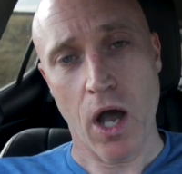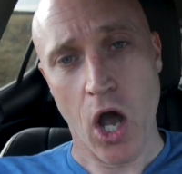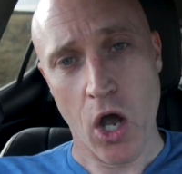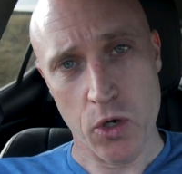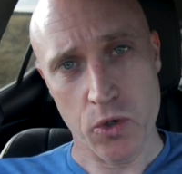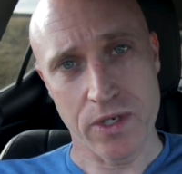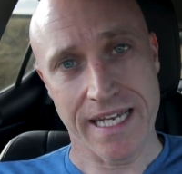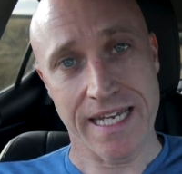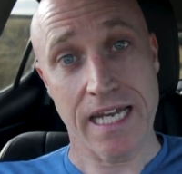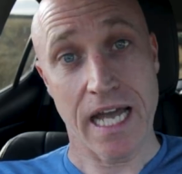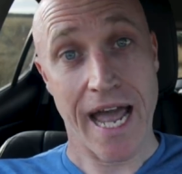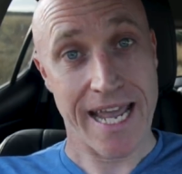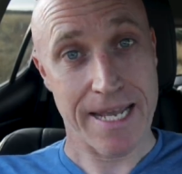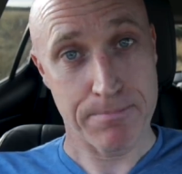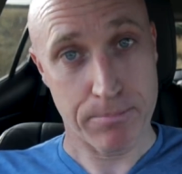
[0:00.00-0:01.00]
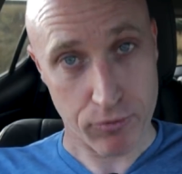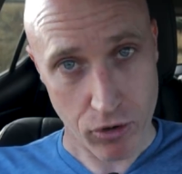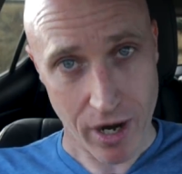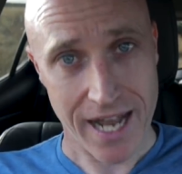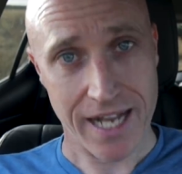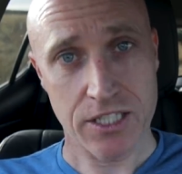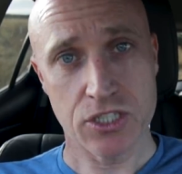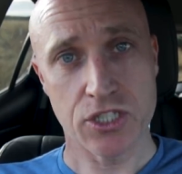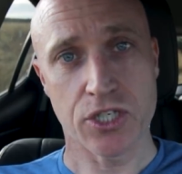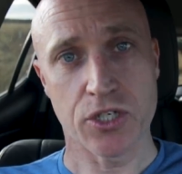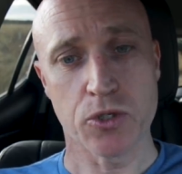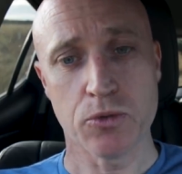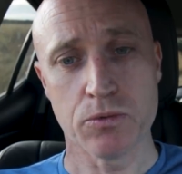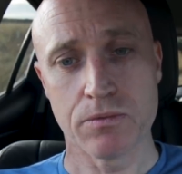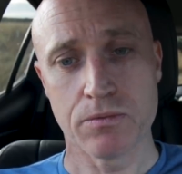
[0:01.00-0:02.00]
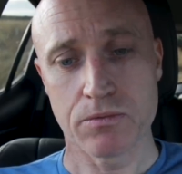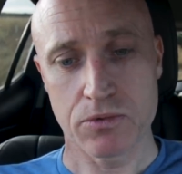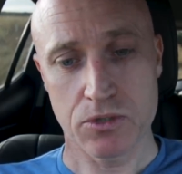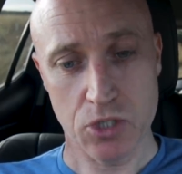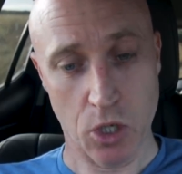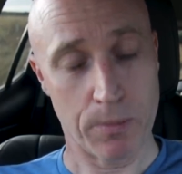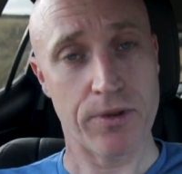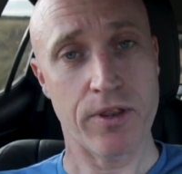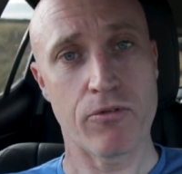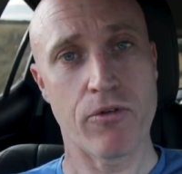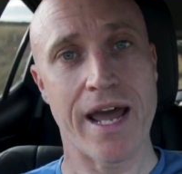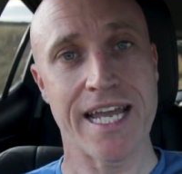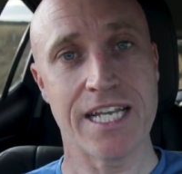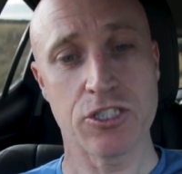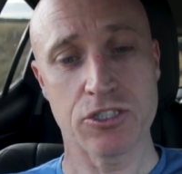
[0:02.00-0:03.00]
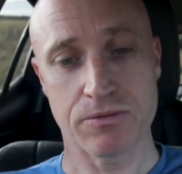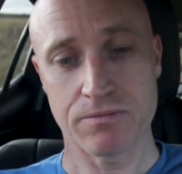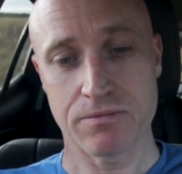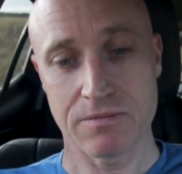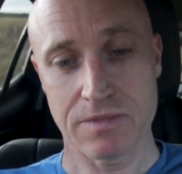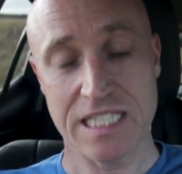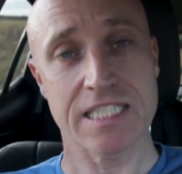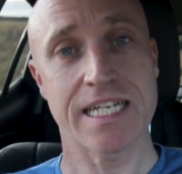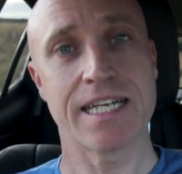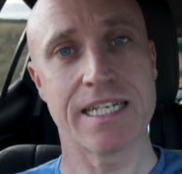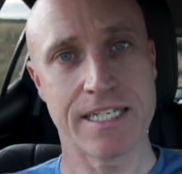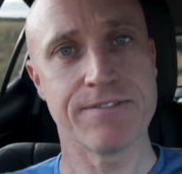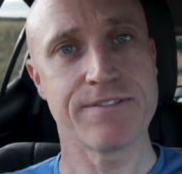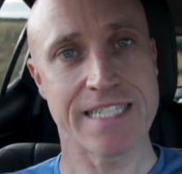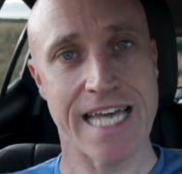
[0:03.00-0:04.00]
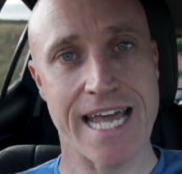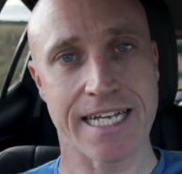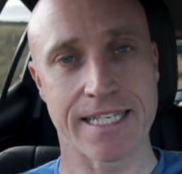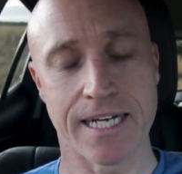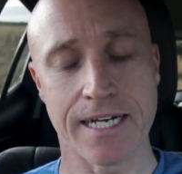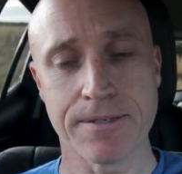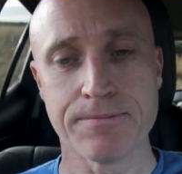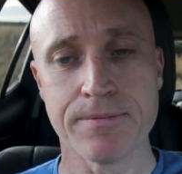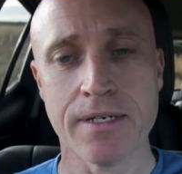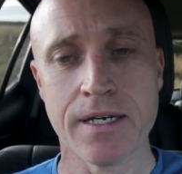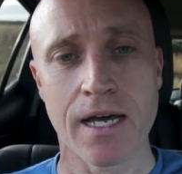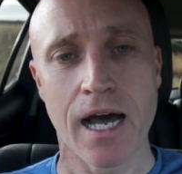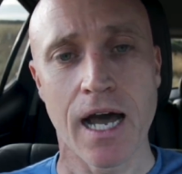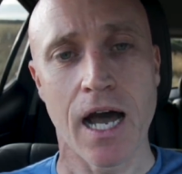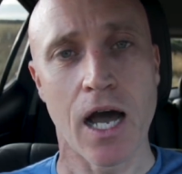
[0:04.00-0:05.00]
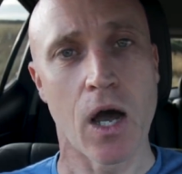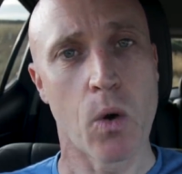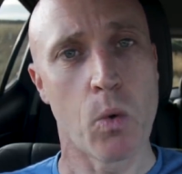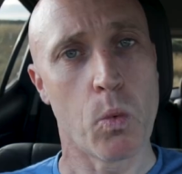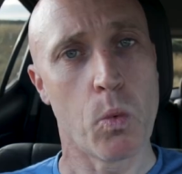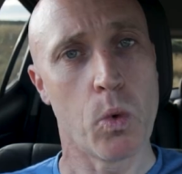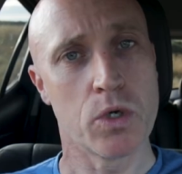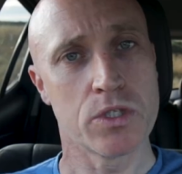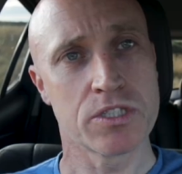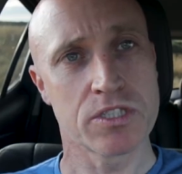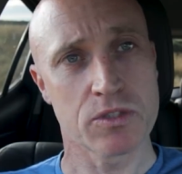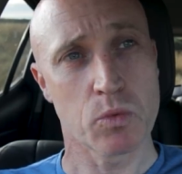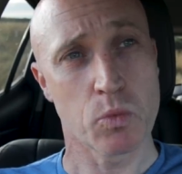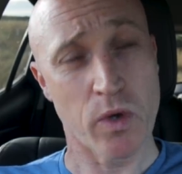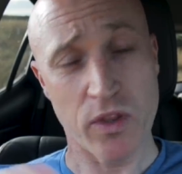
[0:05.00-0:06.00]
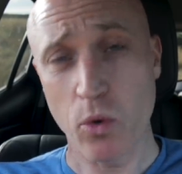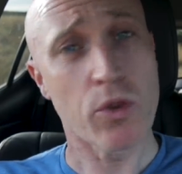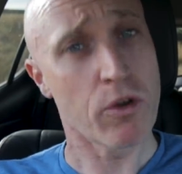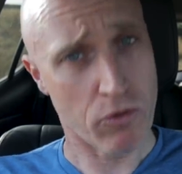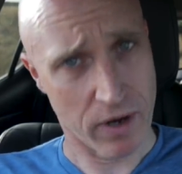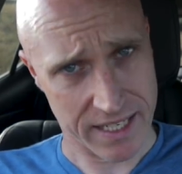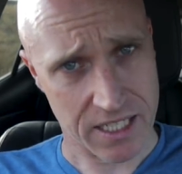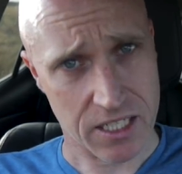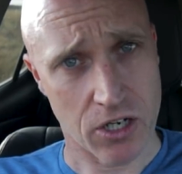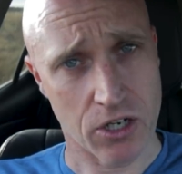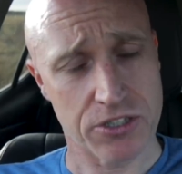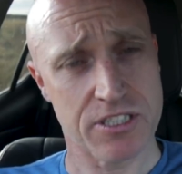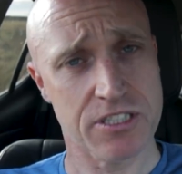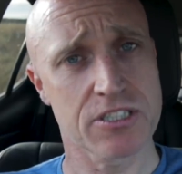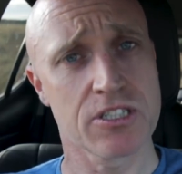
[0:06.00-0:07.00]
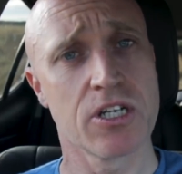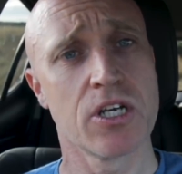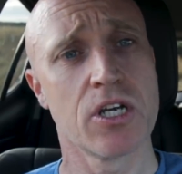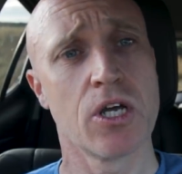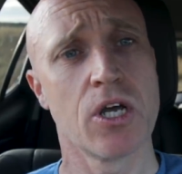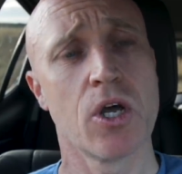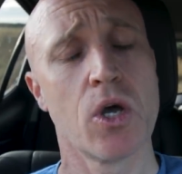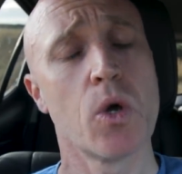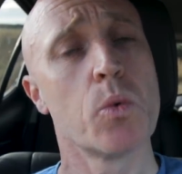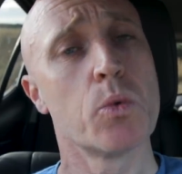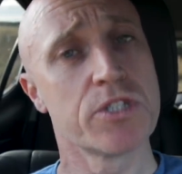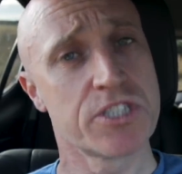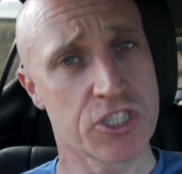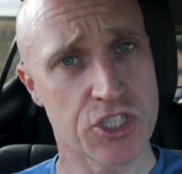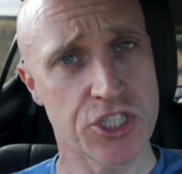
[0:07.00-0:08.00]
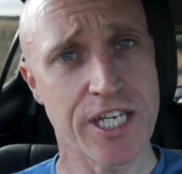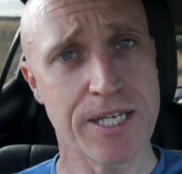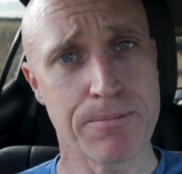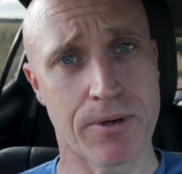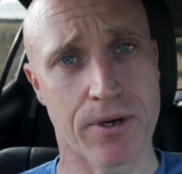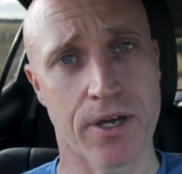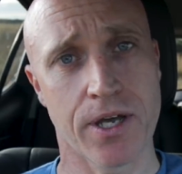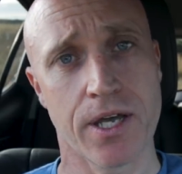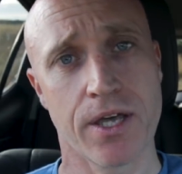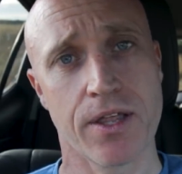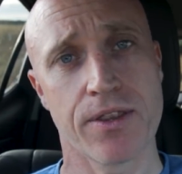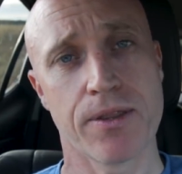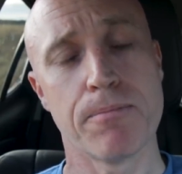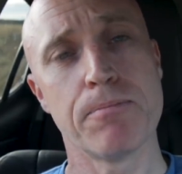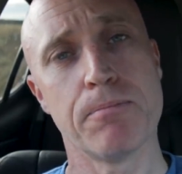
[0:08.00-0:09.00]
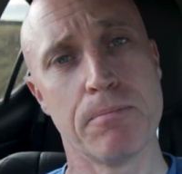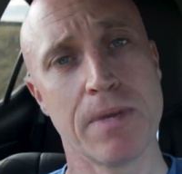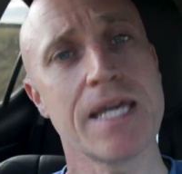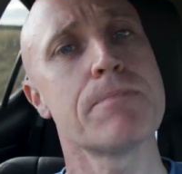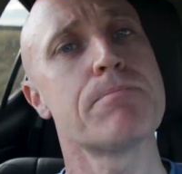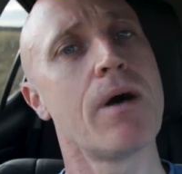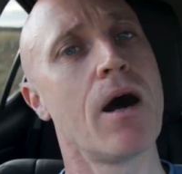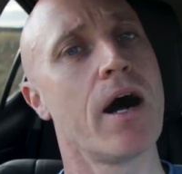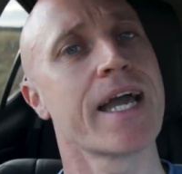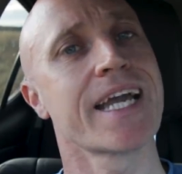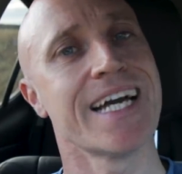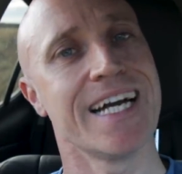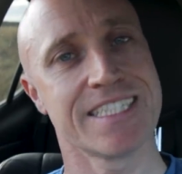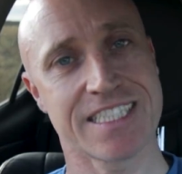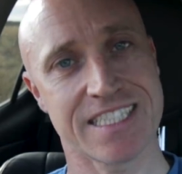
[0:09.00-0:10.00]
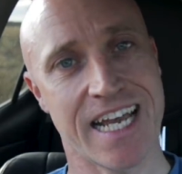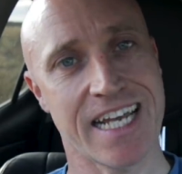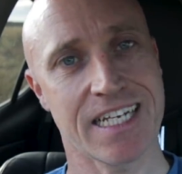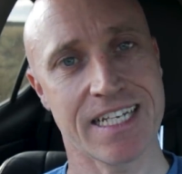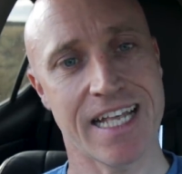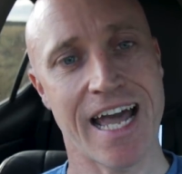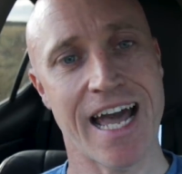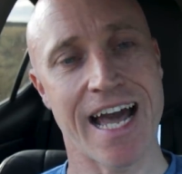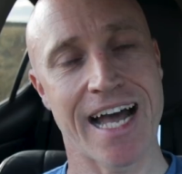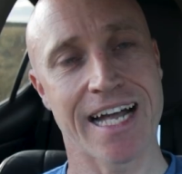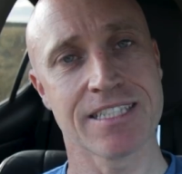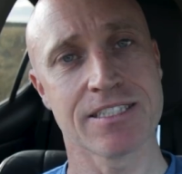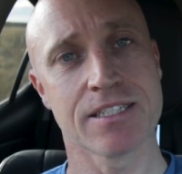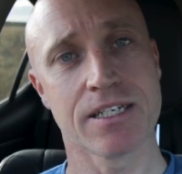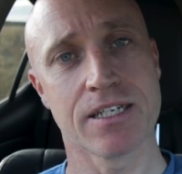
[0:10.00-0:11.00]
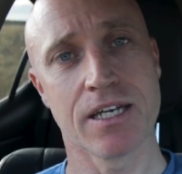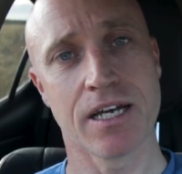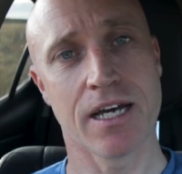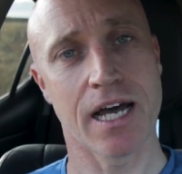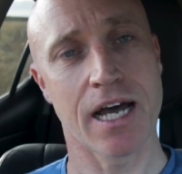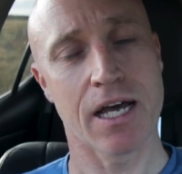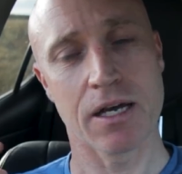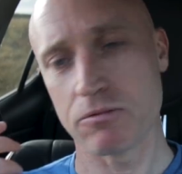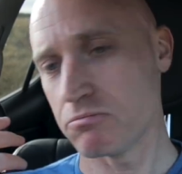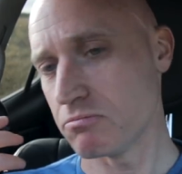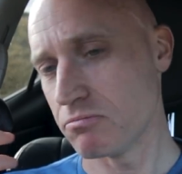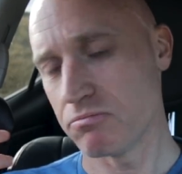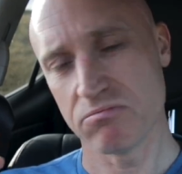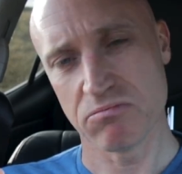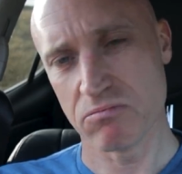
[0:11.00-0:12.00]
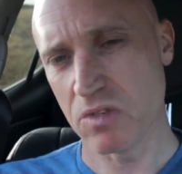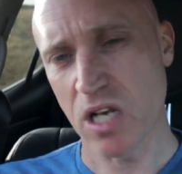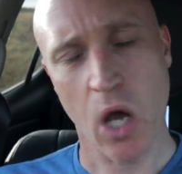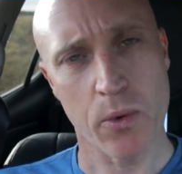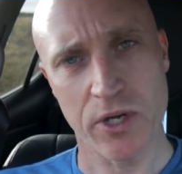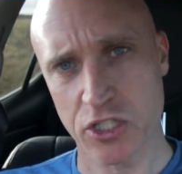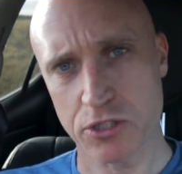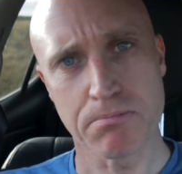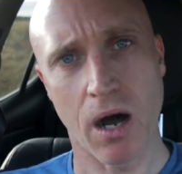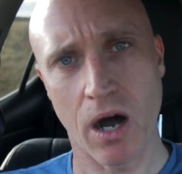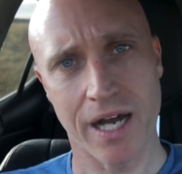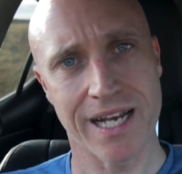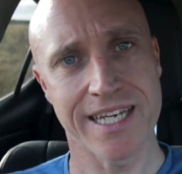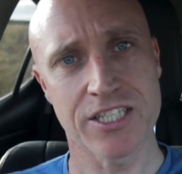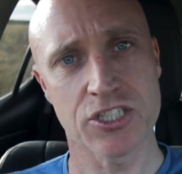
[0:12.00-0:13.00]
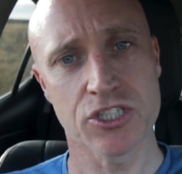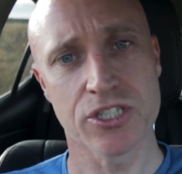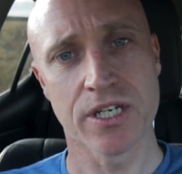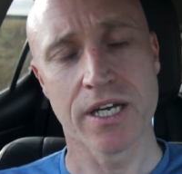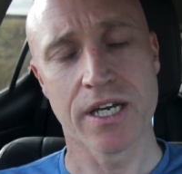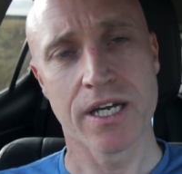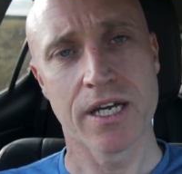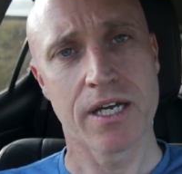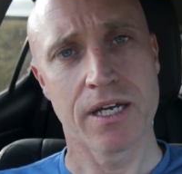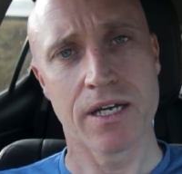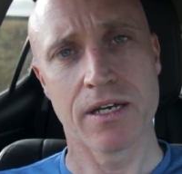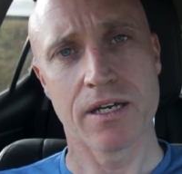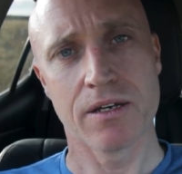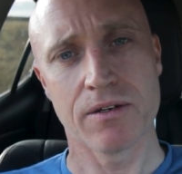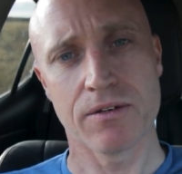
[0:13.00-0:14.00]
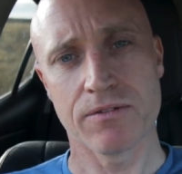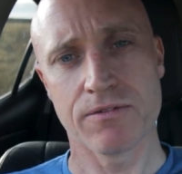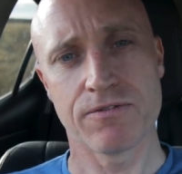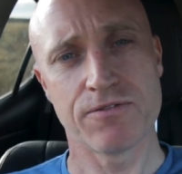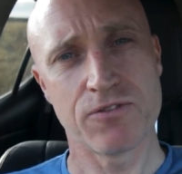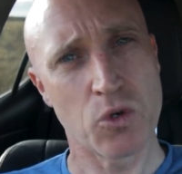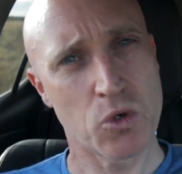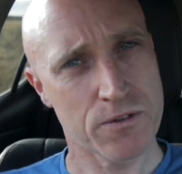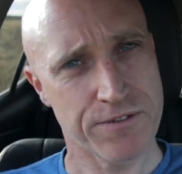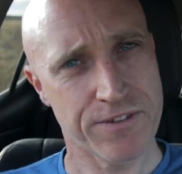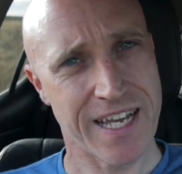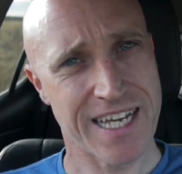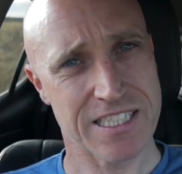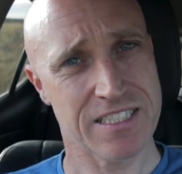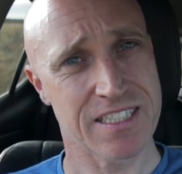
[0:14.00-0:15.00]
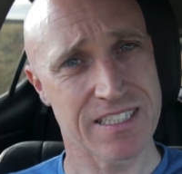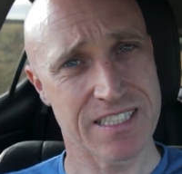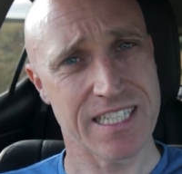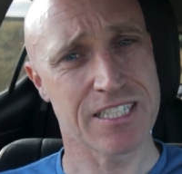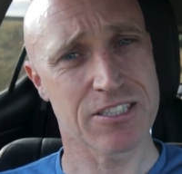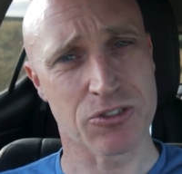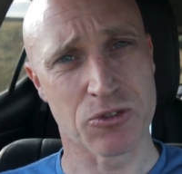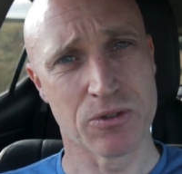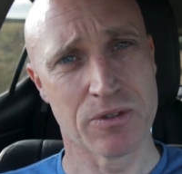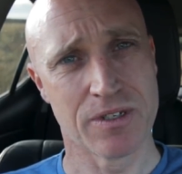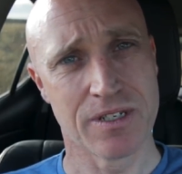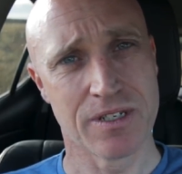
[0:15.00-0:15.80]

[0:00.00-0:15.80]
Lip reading: owning a brand new top of the range Nissan Leaf Tekna was, with all the running costs, was cheaper than me buying a second-hand, lowish mileage Ford Fiesta diesel.